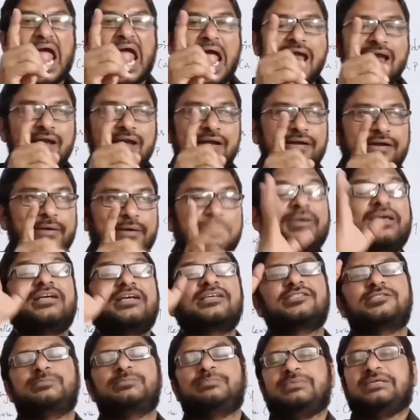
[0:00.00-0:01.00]

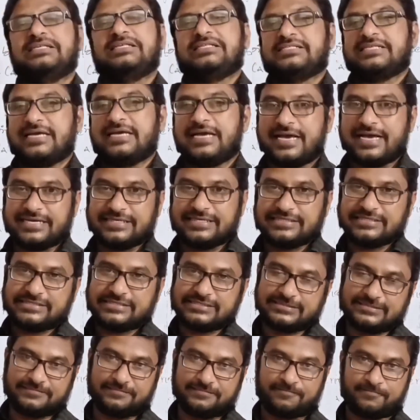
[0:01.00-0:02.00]
endemic
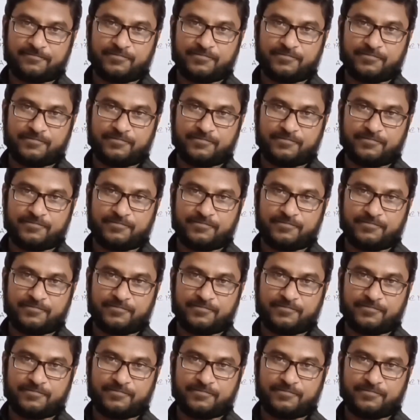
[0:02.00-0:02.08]
species.